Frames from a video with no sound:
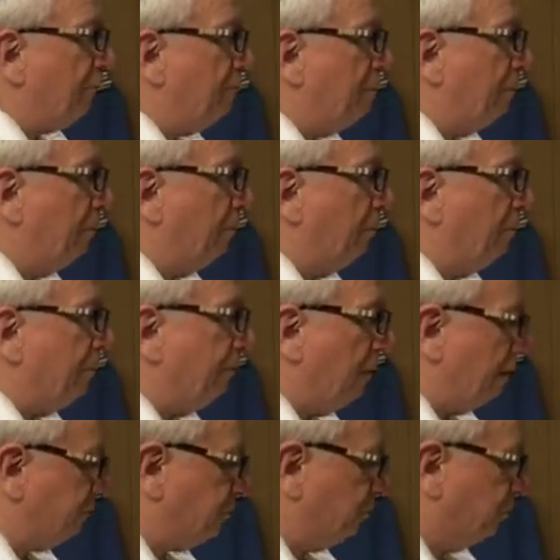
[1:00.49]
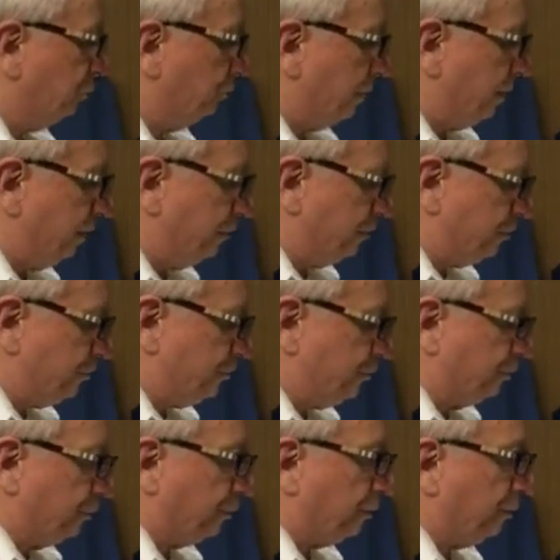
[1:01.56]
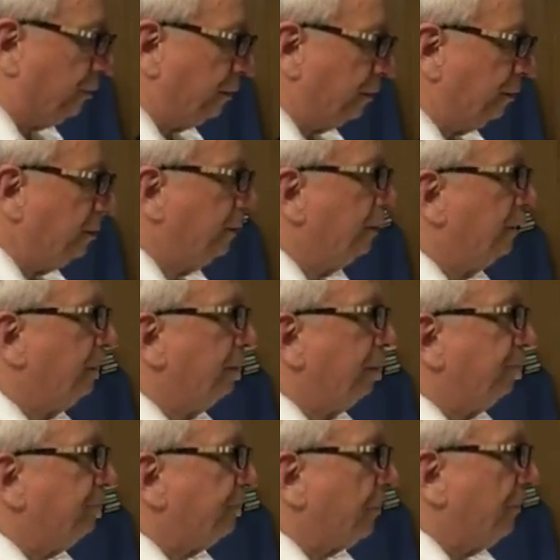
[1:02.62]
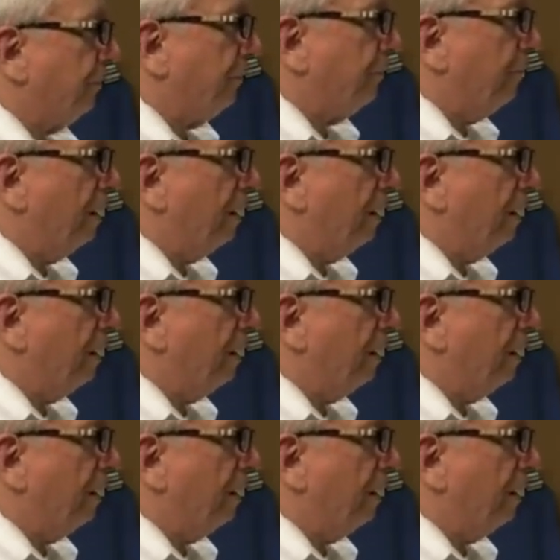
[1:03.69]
Remember when Rav Shaul went into the shul, when